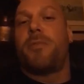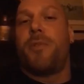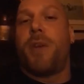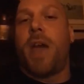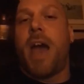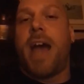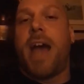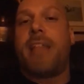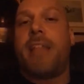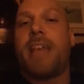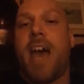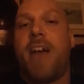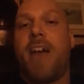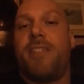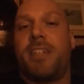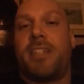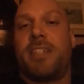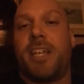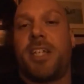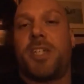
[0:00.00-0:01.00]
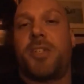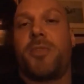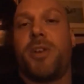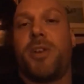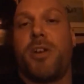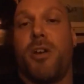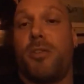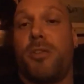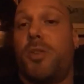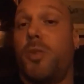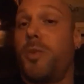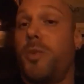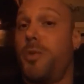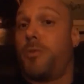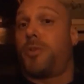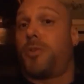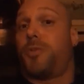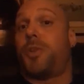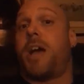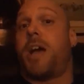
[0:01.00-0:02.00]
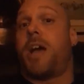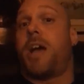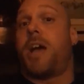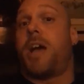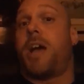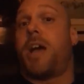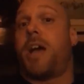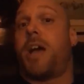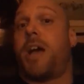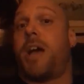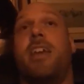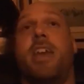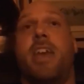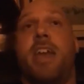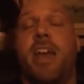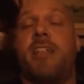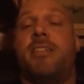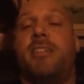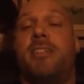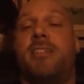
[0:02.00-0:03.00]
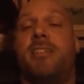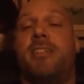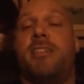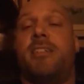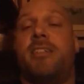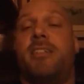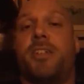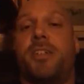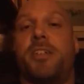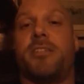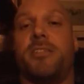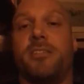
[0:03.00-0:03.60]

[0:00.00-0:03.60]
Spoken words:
had to have an accessory to go to or you were traveling, it's a variation.